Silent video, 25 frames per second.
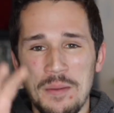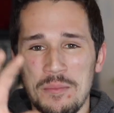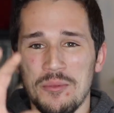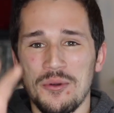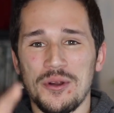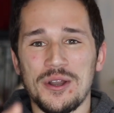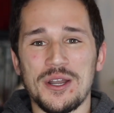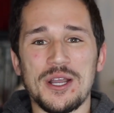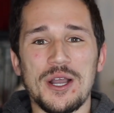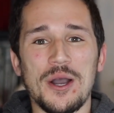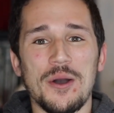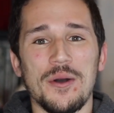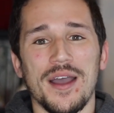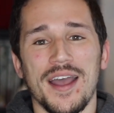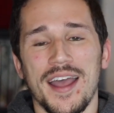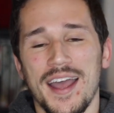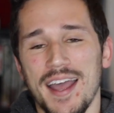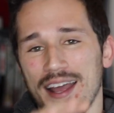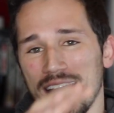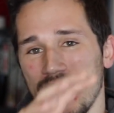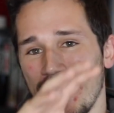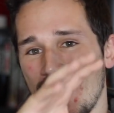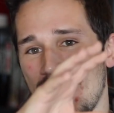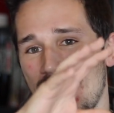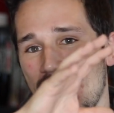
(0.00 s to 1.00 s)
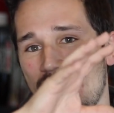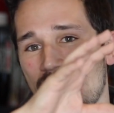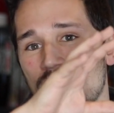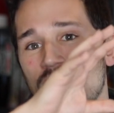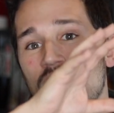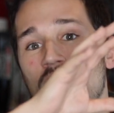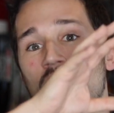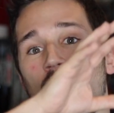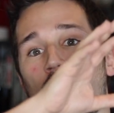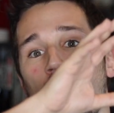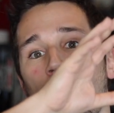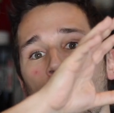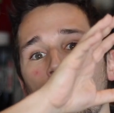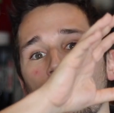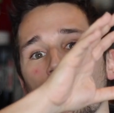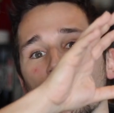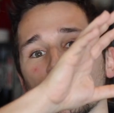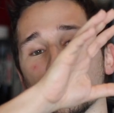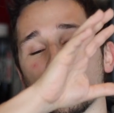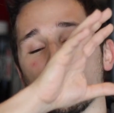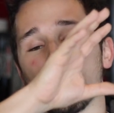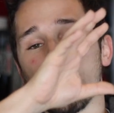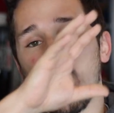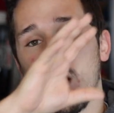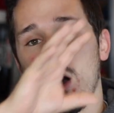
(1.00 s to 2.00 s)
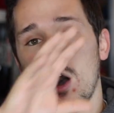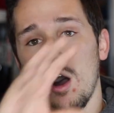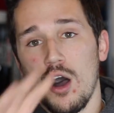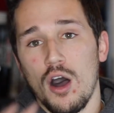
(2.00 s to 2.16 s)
We're going to go ahead and have a bunch of